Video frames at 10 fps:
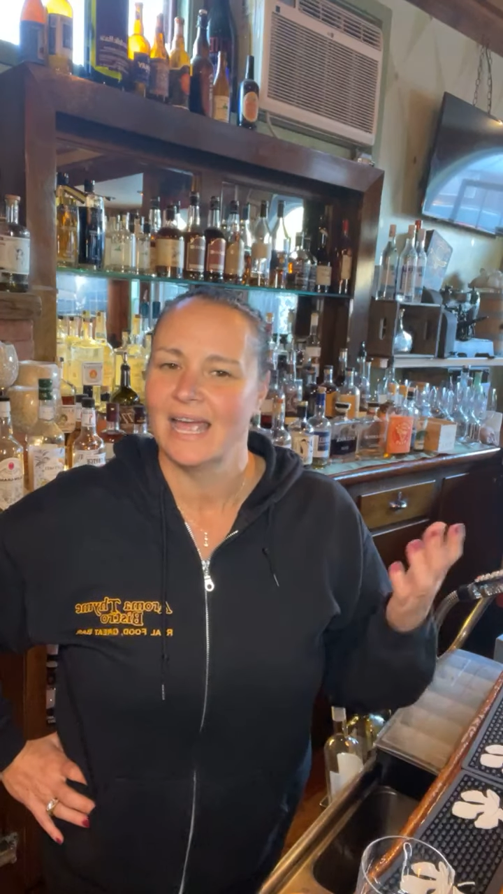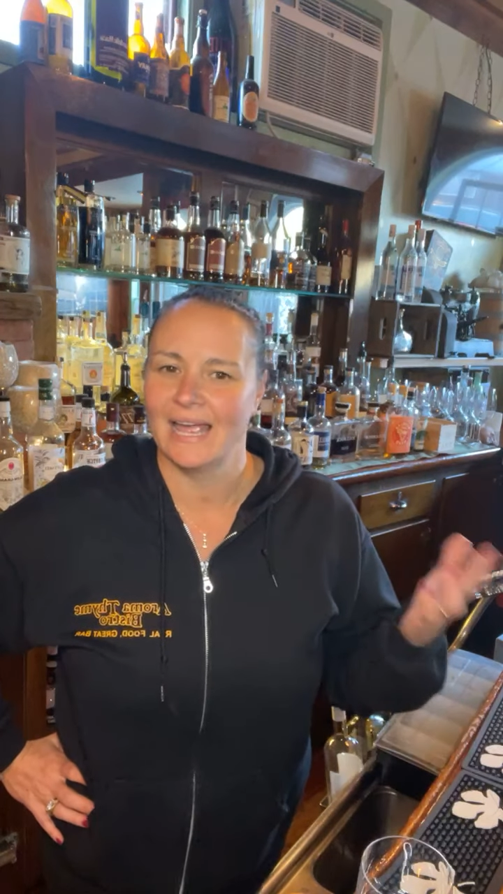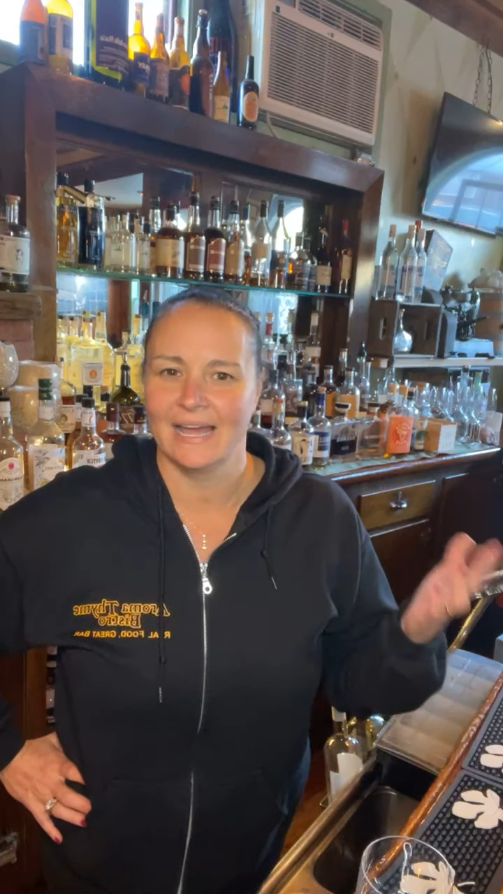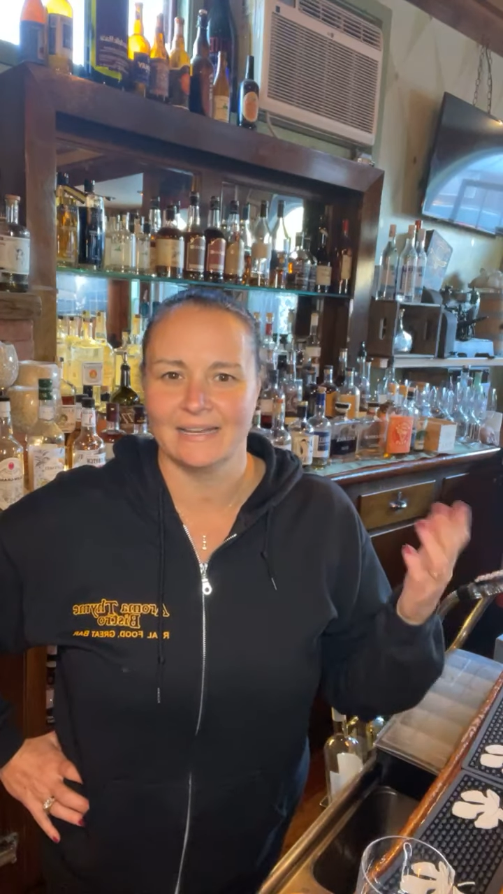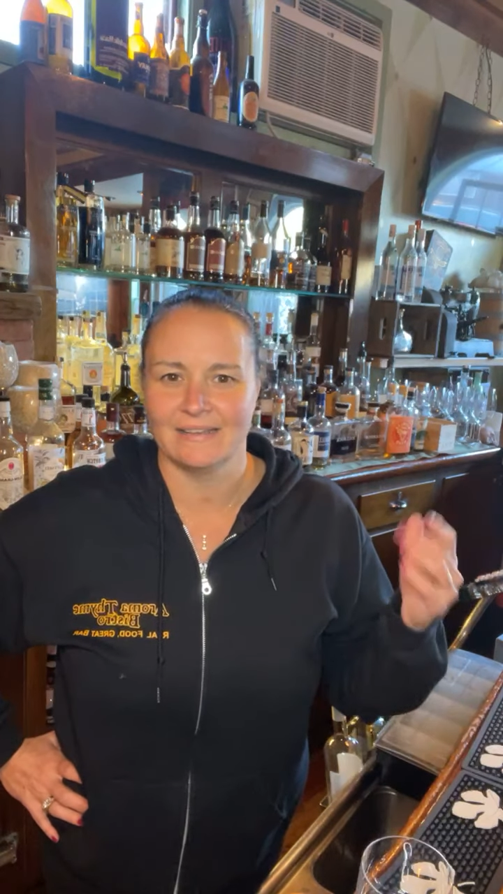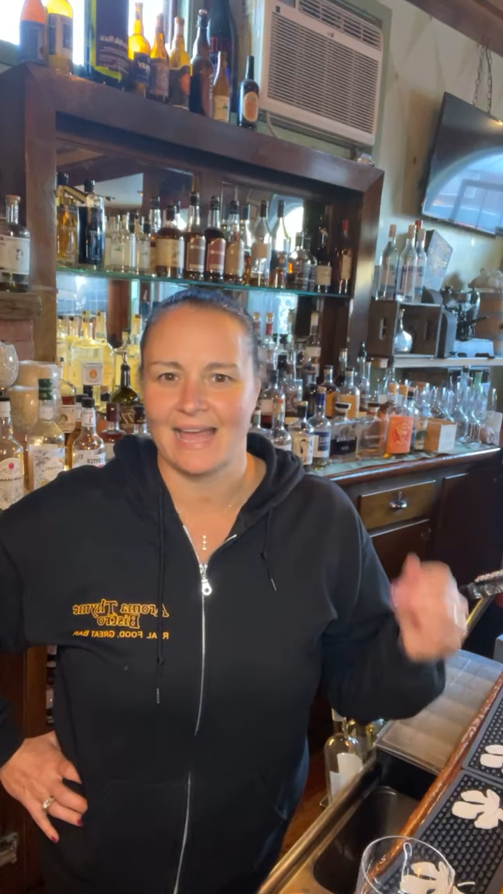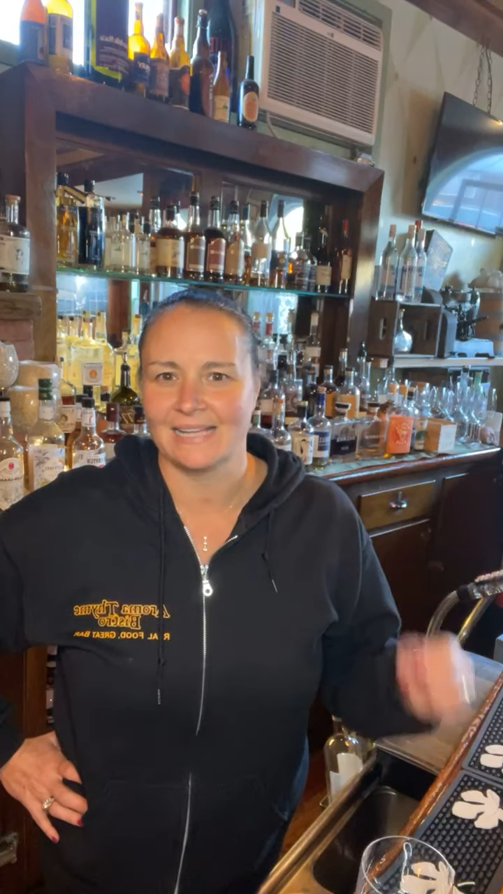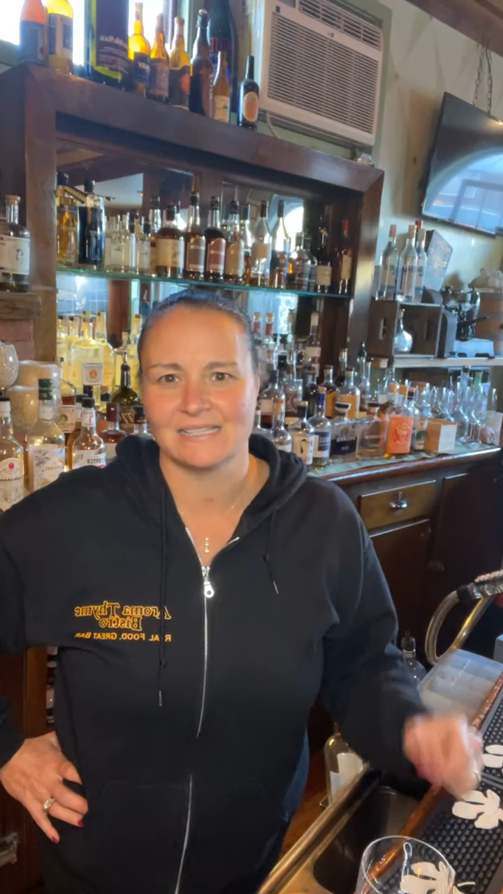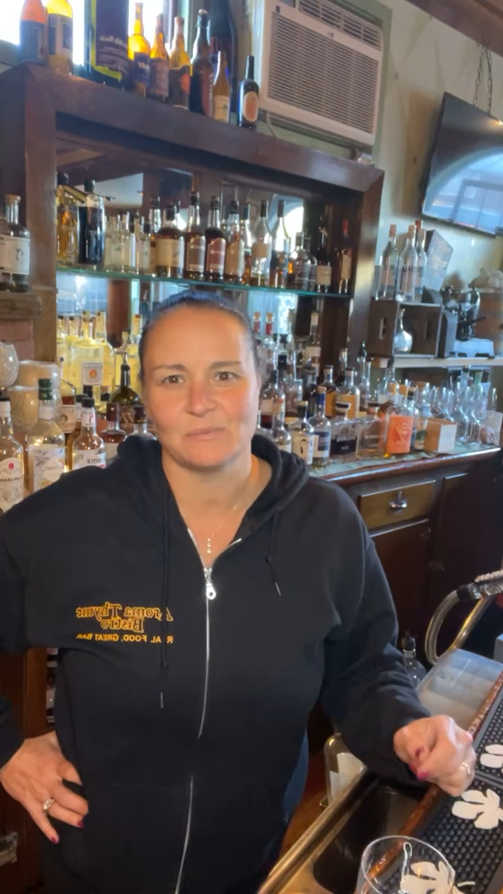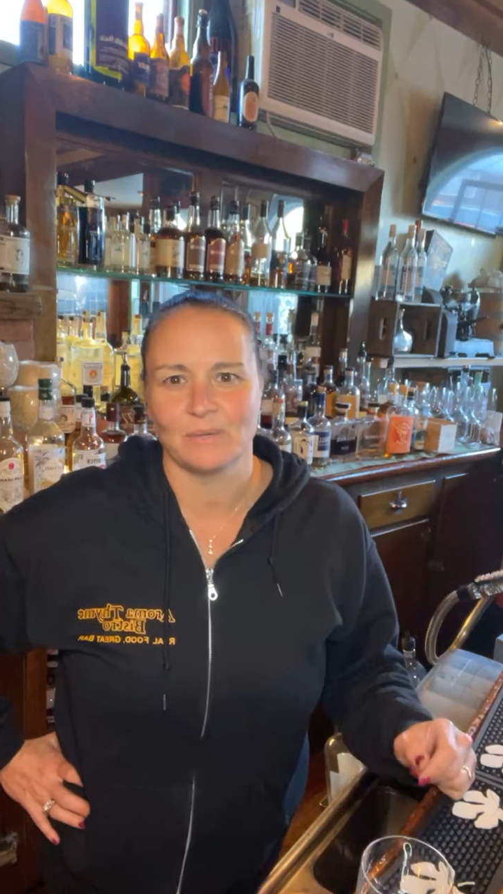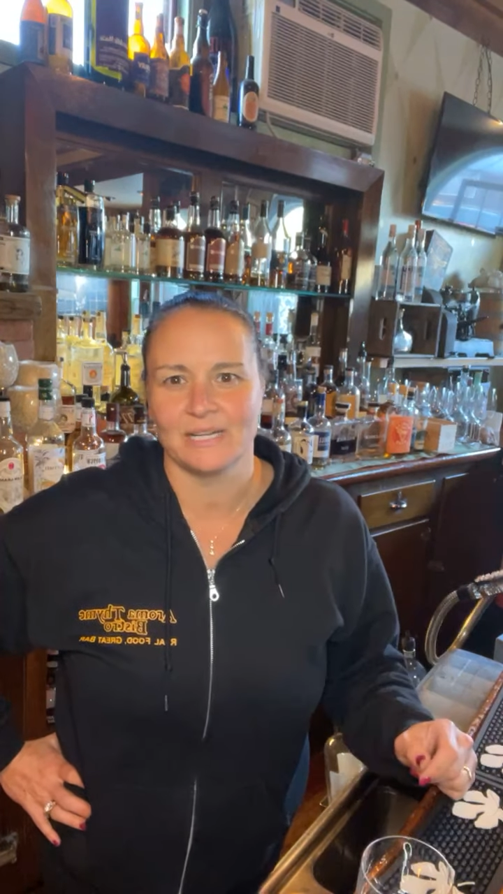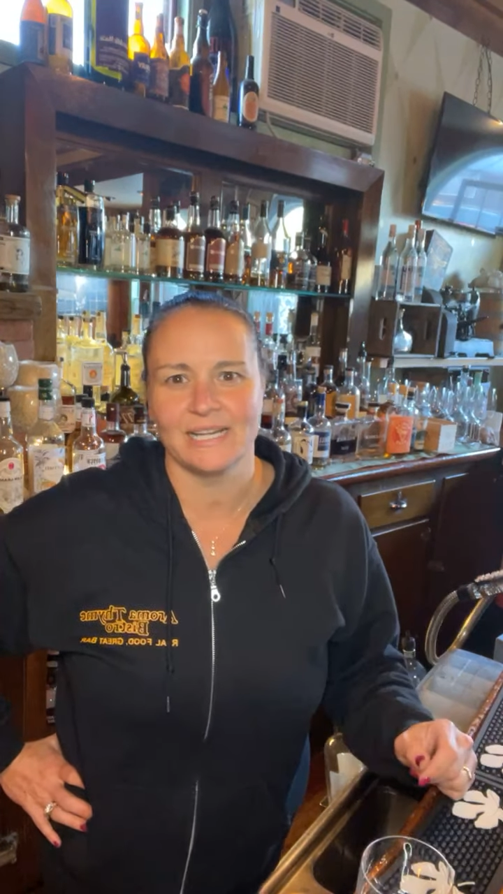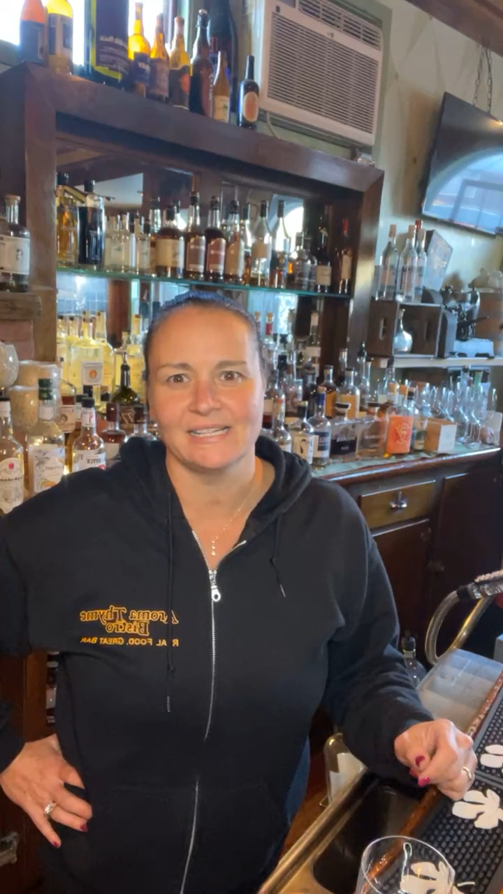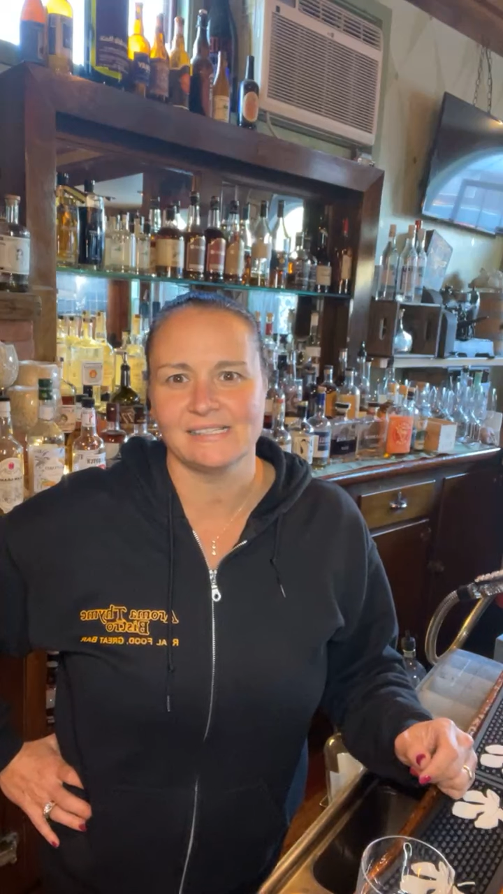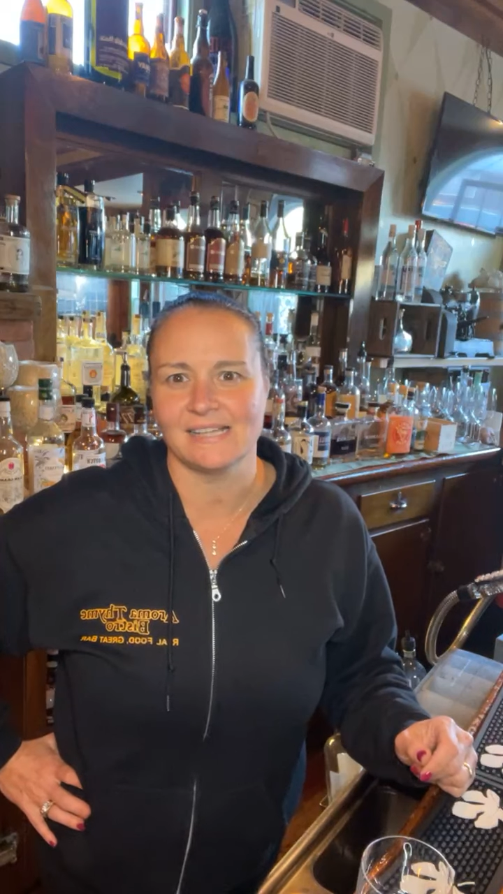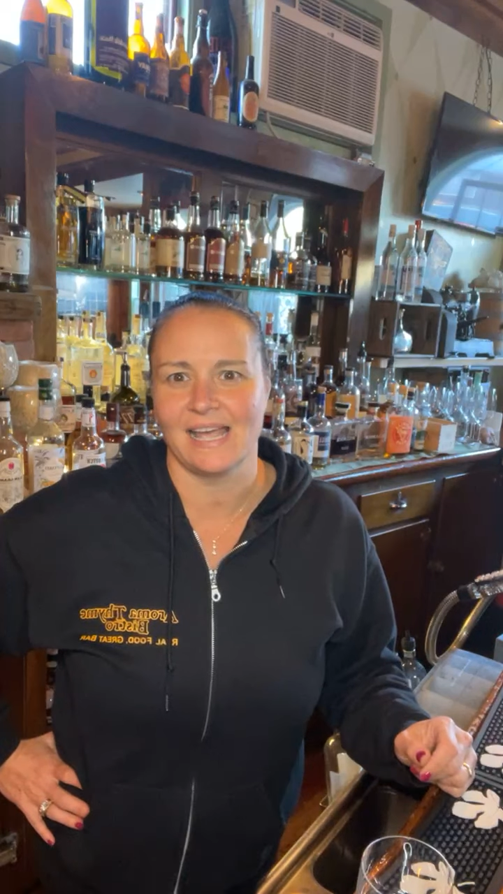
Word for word: and that's what it is.